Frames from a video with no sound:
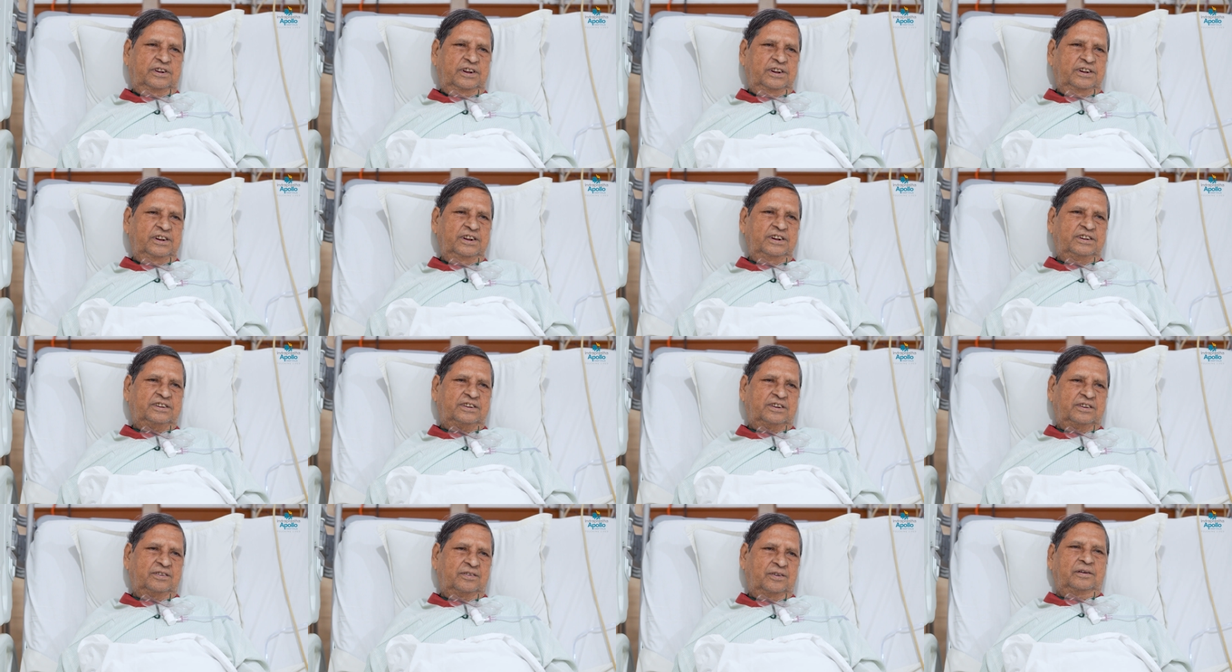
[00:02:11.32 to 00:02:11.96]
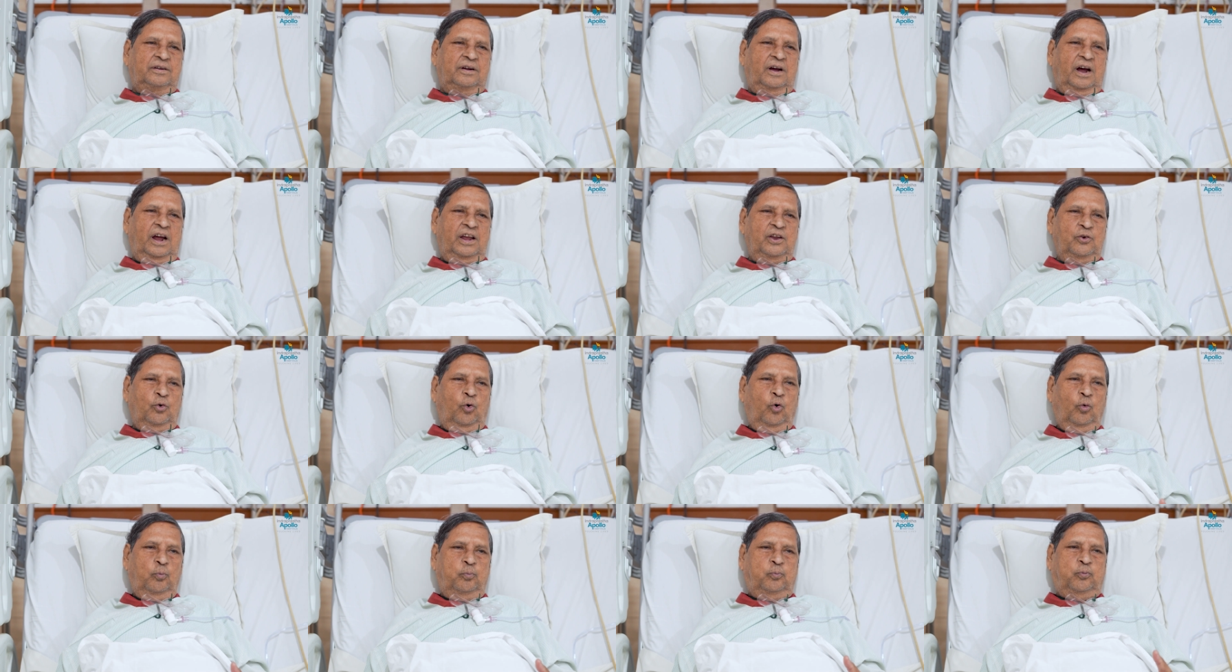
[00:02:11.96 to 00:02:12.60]
did it. I
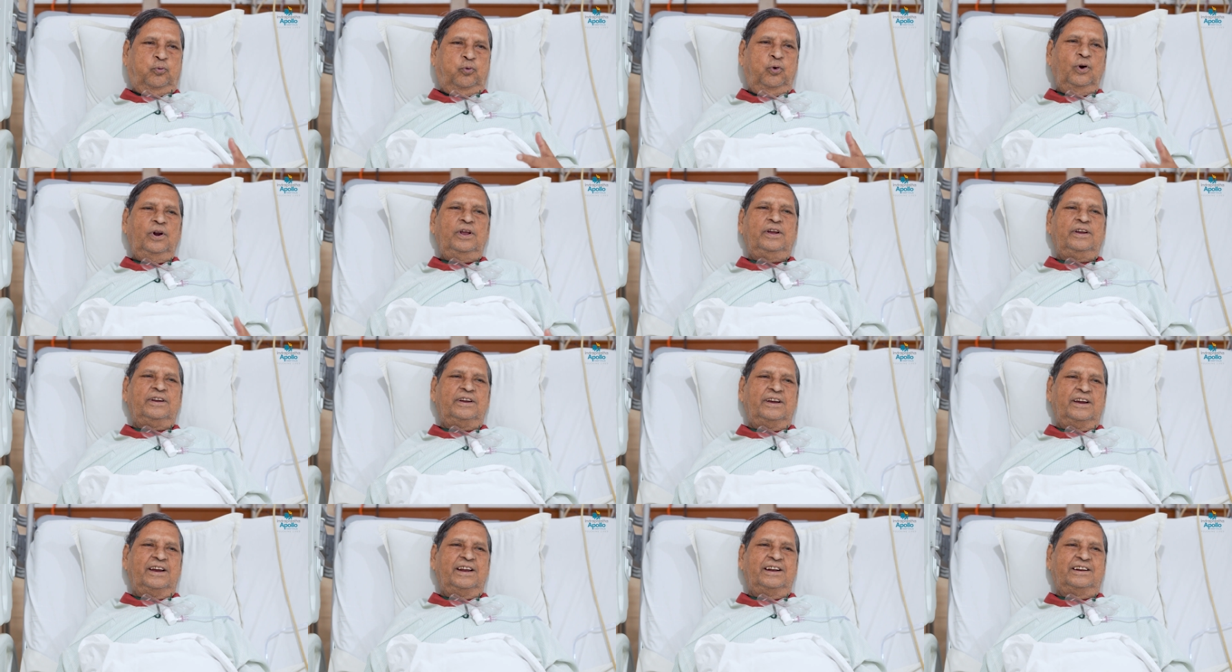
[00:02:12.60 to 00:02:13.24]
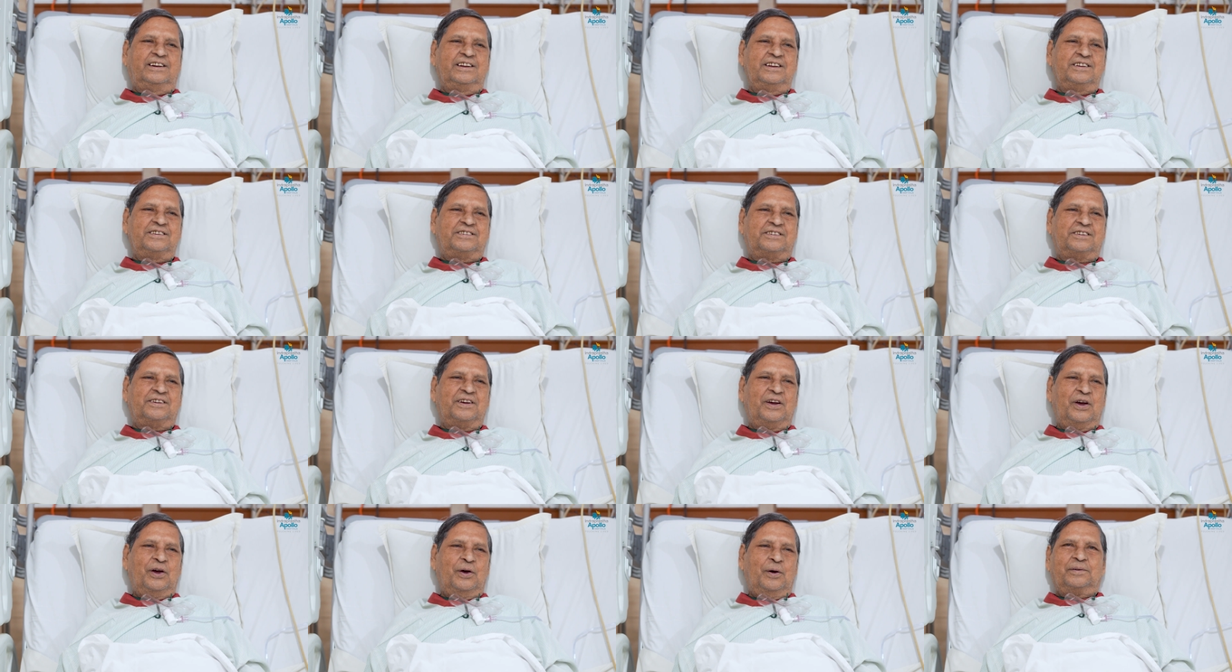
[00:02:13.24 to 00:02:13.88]
hopefully it
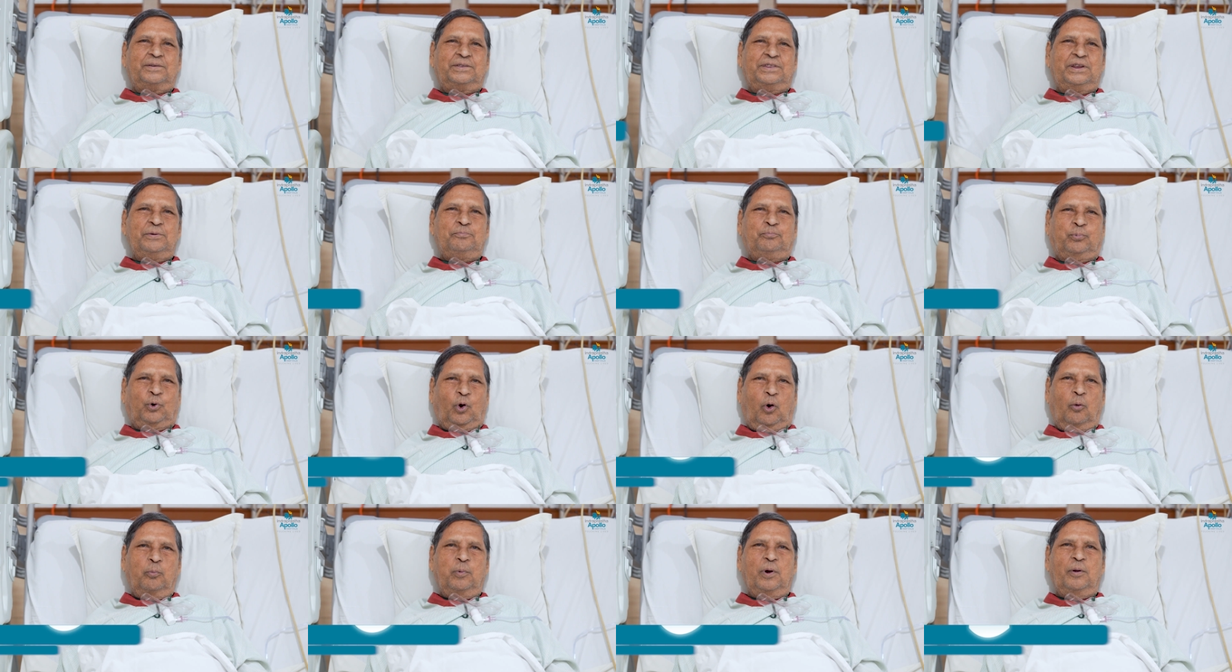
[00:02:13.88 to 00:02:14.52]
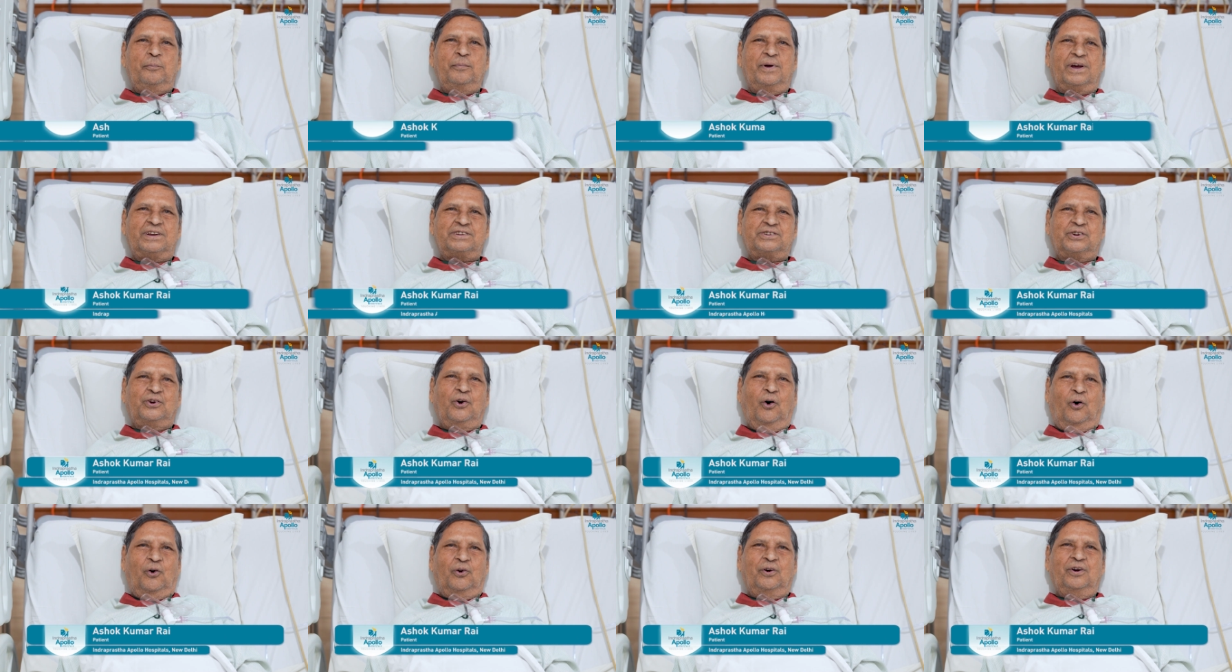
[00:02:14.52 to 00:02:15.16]
is the problem has
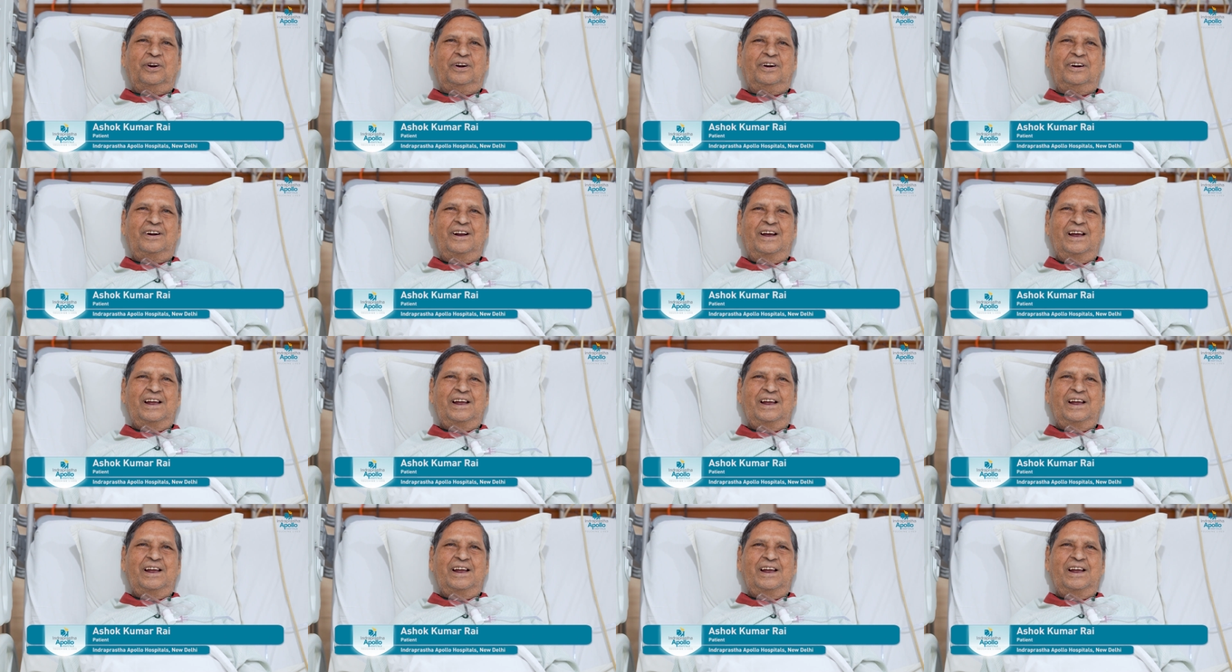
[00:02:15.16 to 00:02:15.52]
gone.